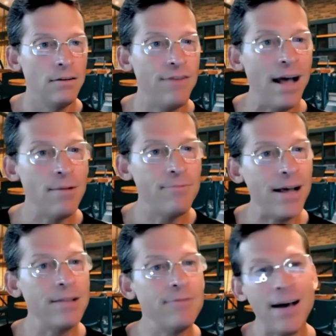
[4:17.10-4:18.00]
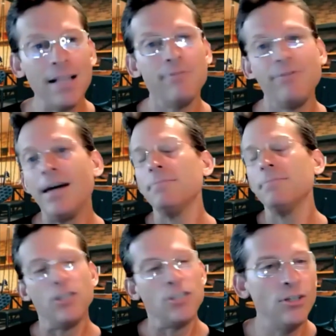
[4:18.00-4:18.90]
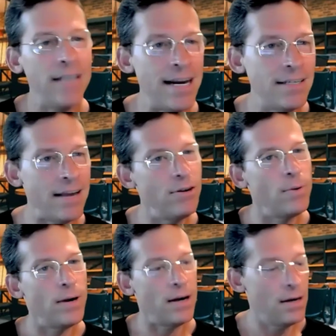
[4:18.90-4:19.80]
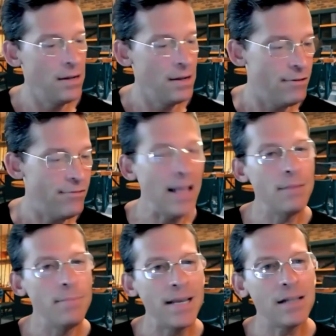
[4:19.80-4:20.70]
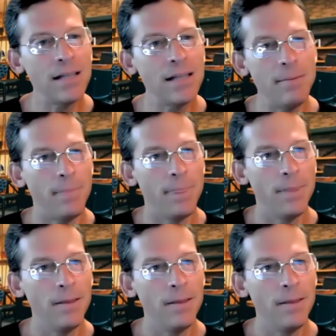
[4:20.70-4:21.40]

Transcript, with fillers: File them, file them, file them, file them. There's your data's everywhere file and make a claim.